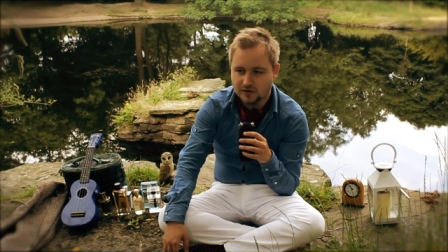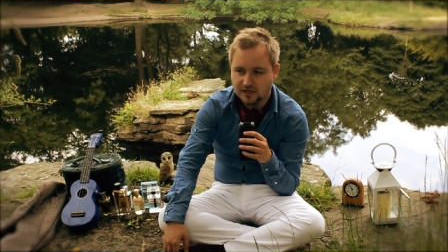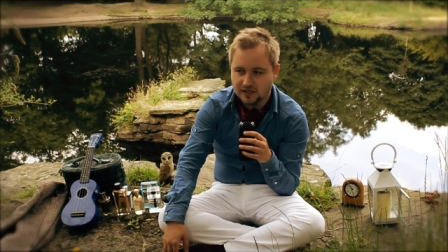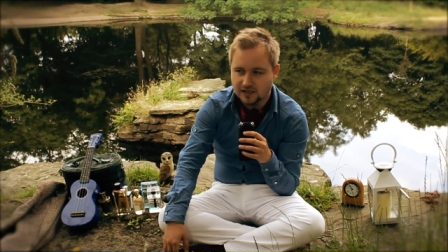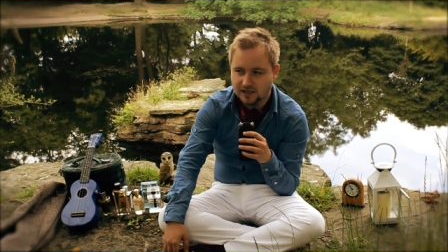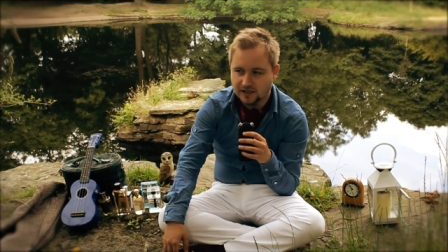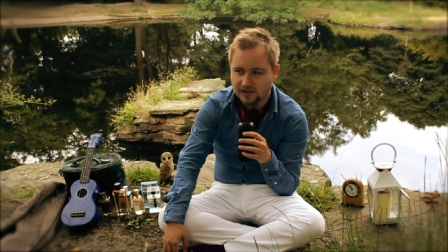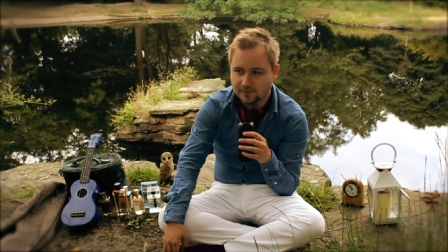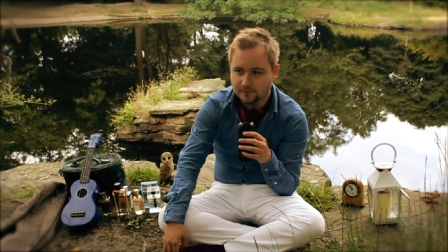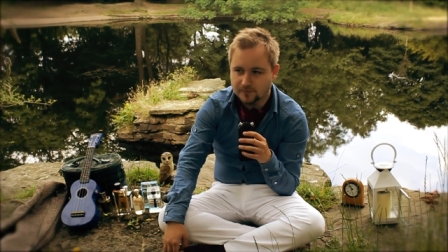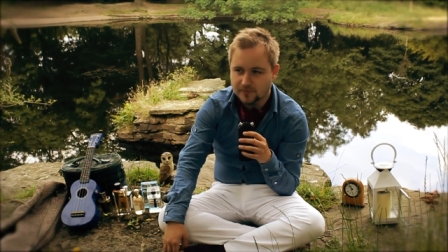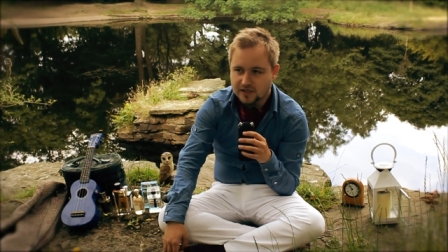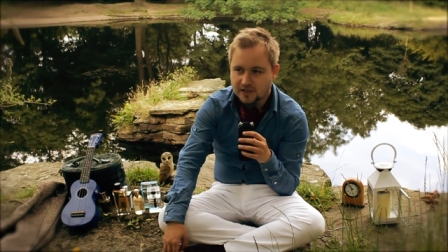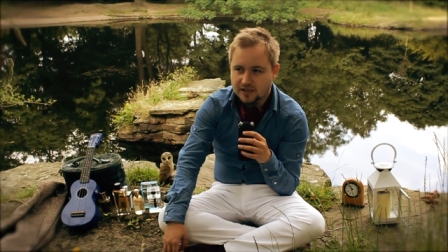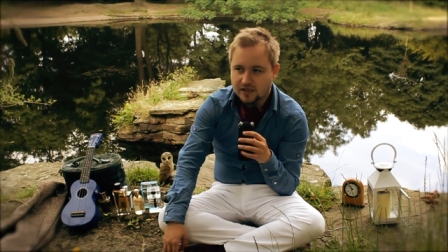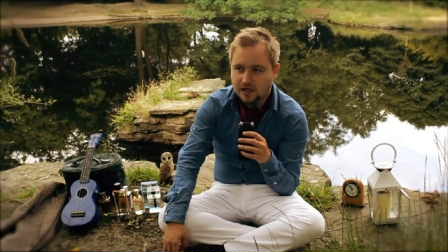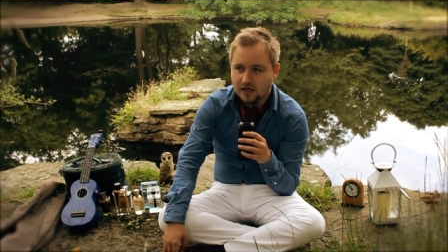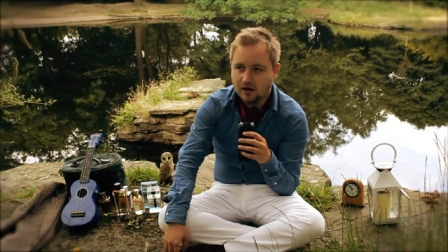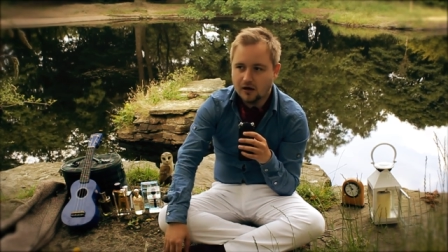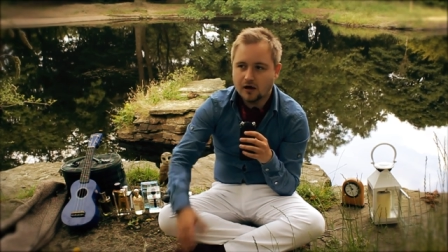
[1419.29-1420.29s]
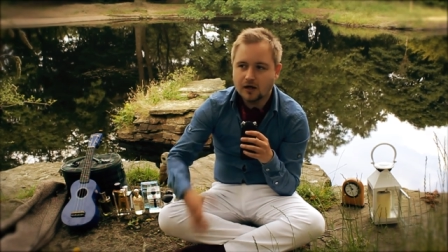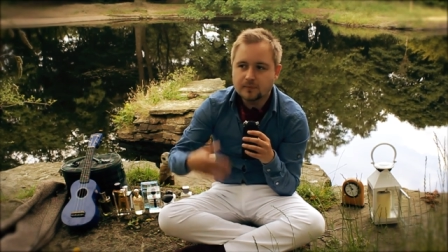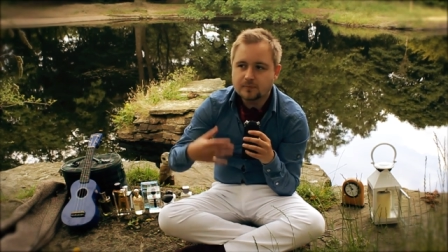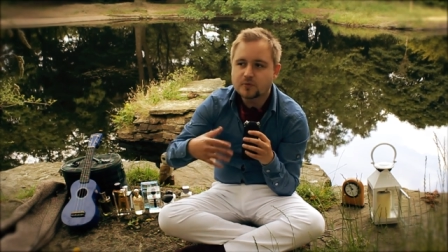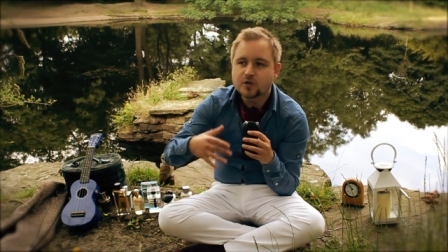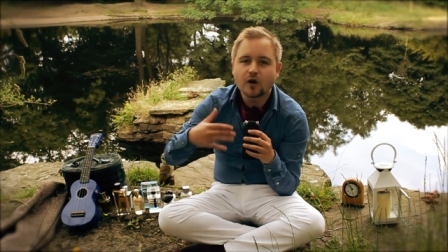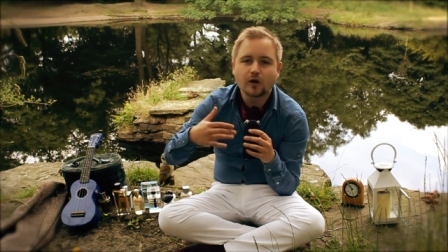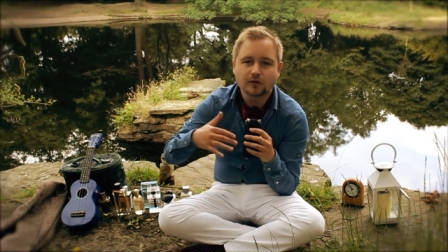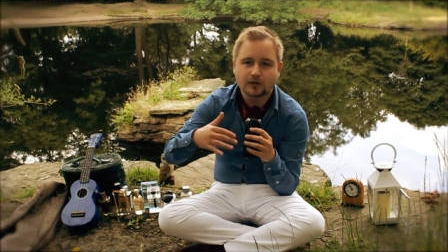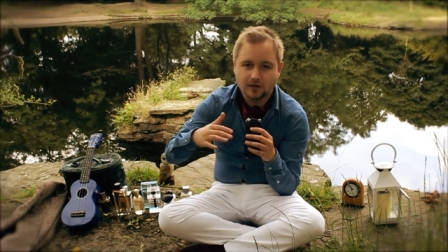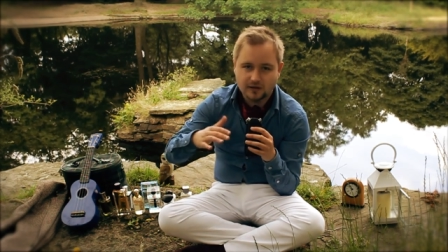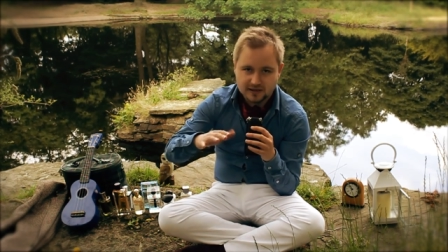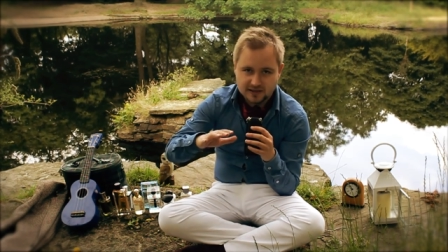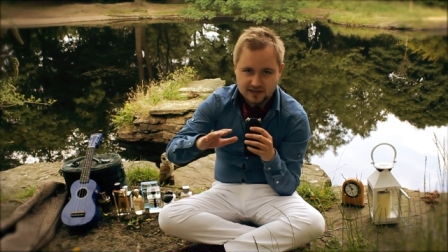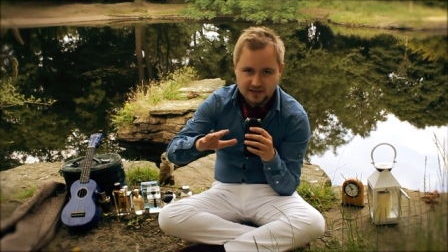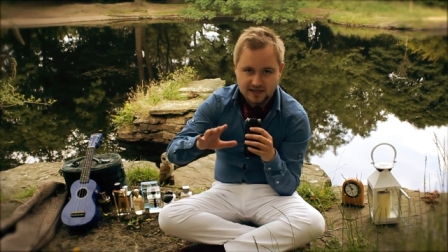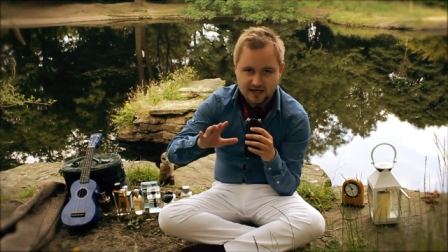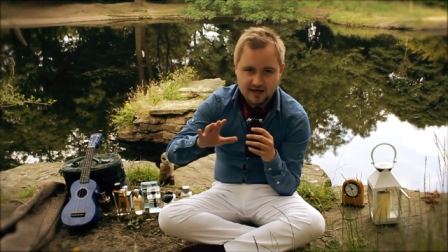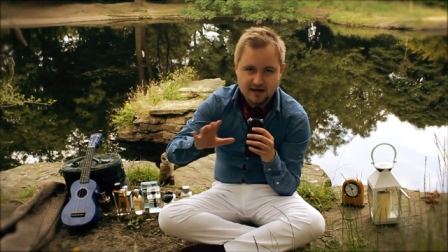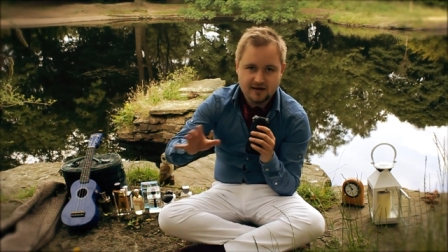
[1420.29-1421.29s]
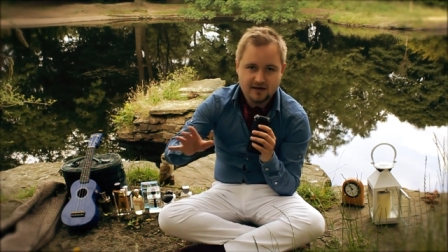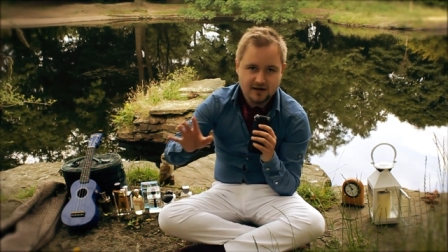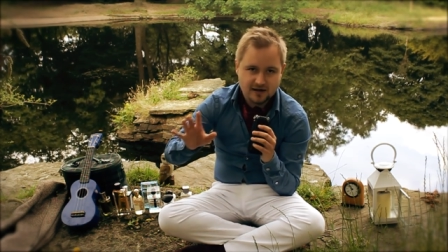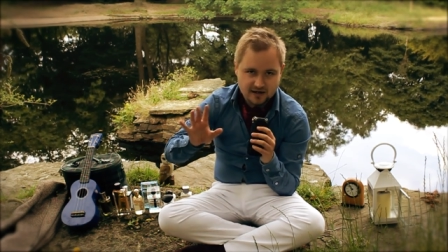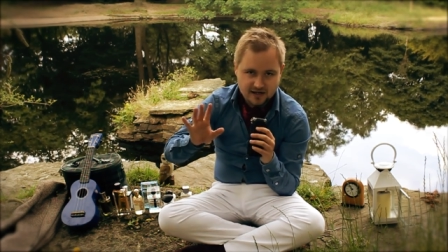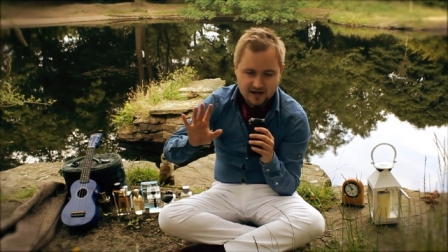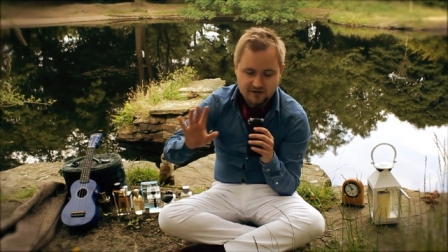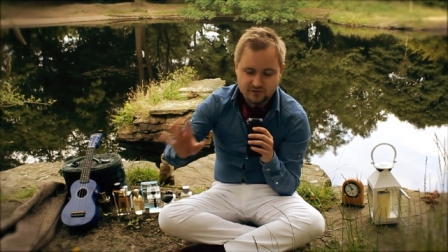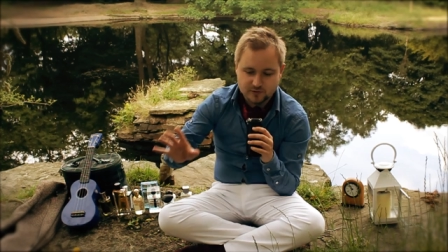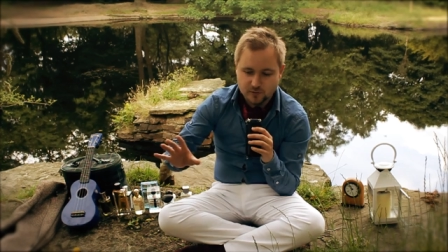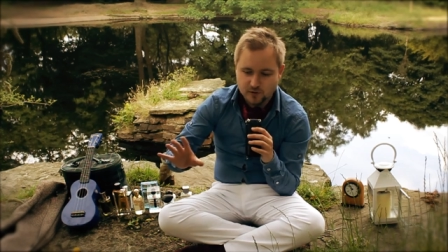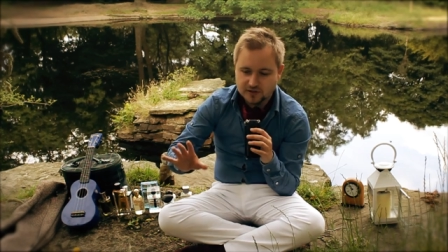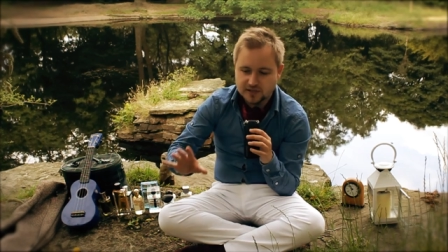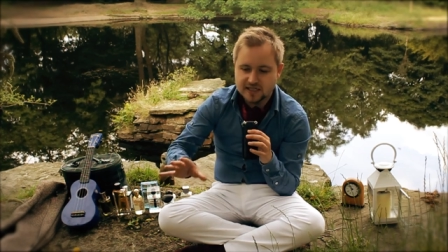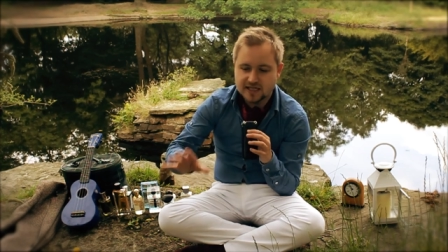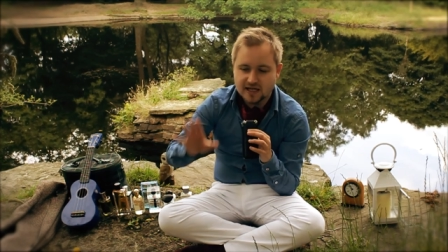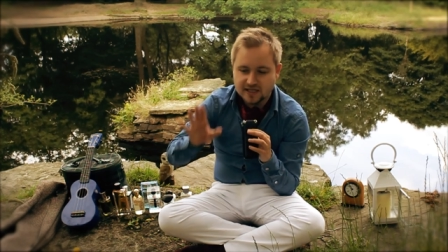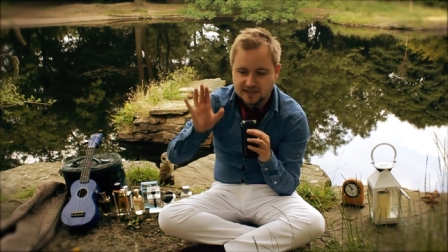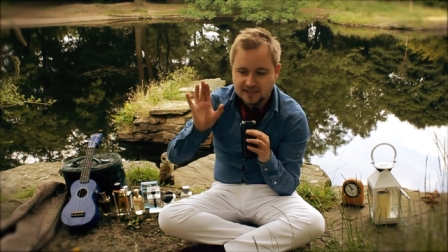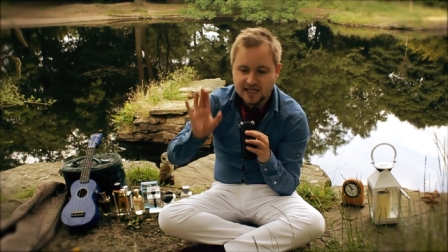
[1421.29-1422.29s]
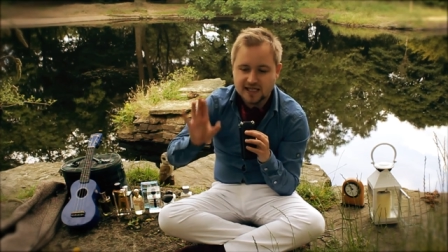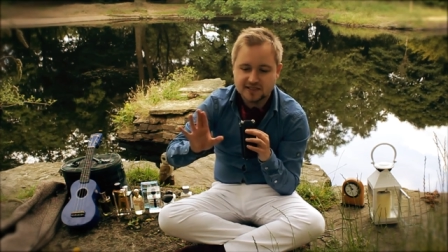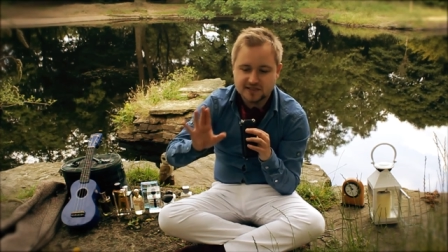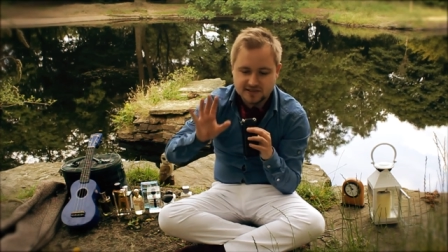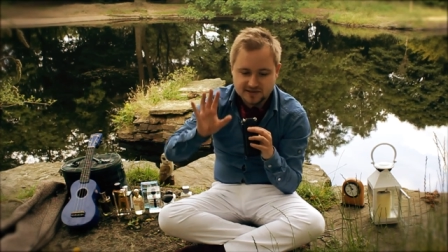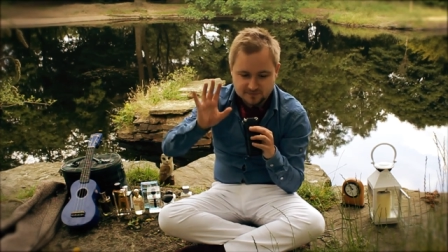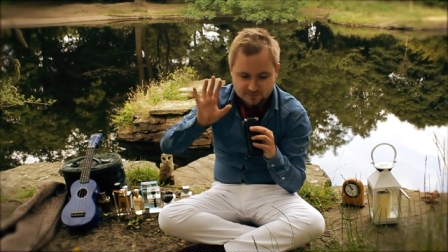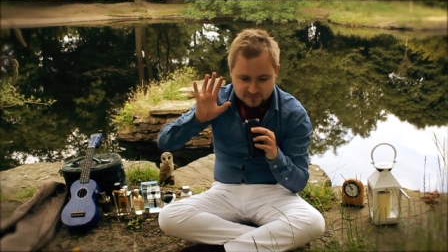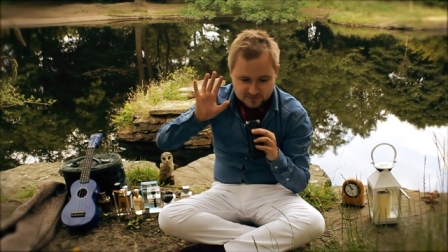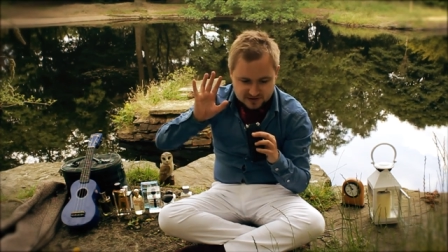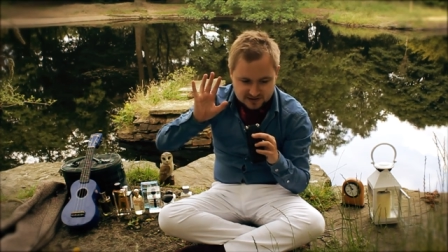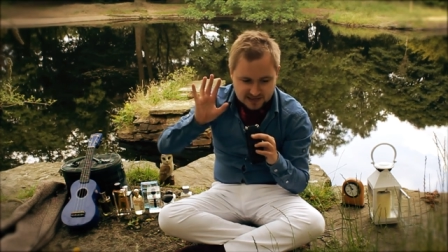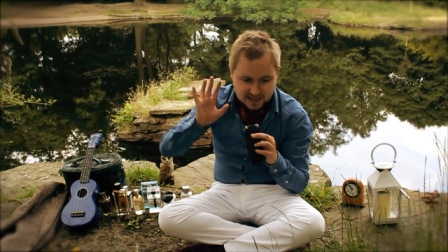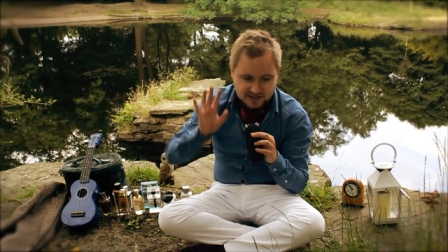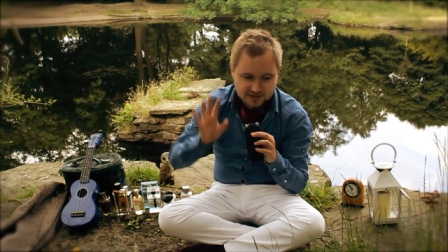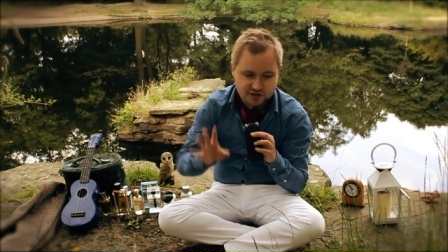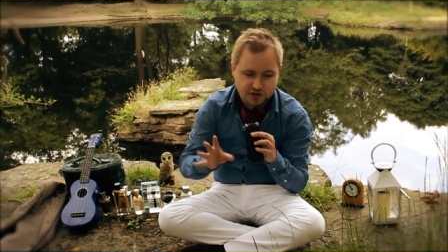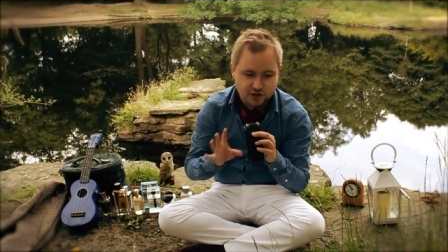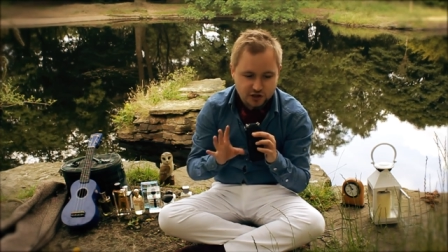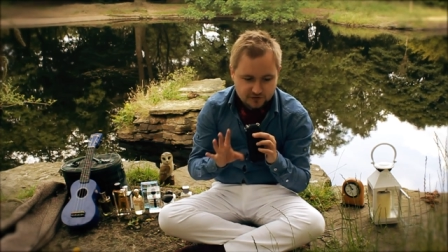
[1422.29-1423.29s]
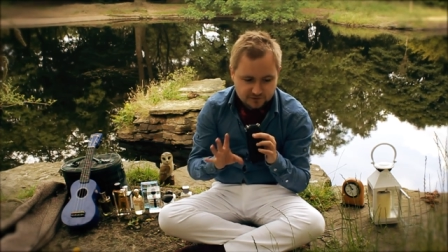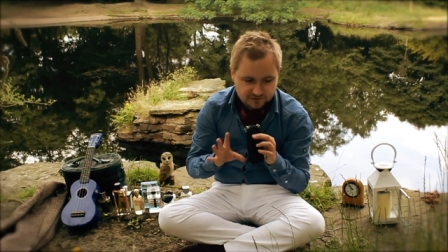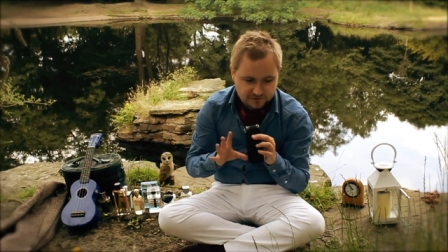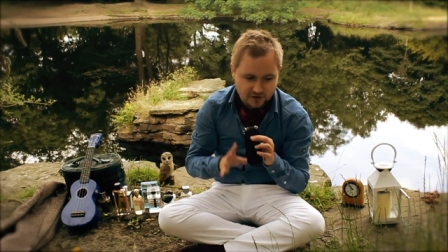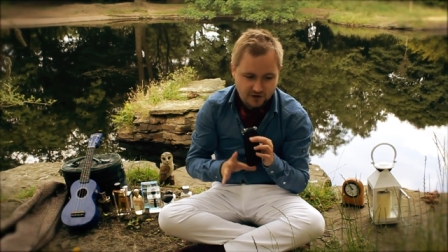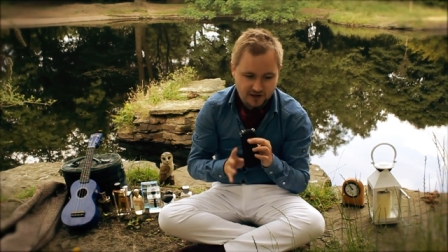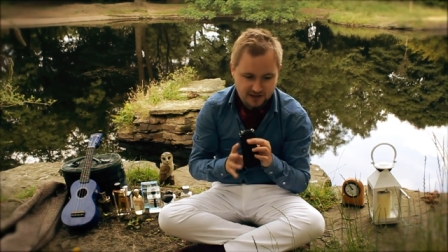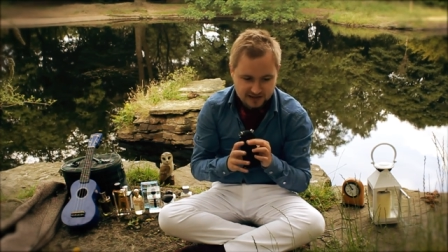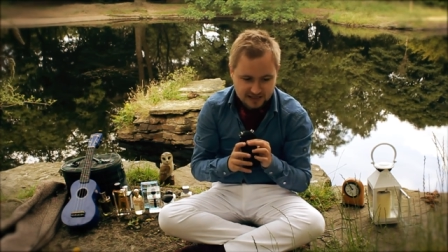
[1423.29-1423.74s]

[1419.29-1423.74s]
Um, I'm not like everybody, and that's that's fine.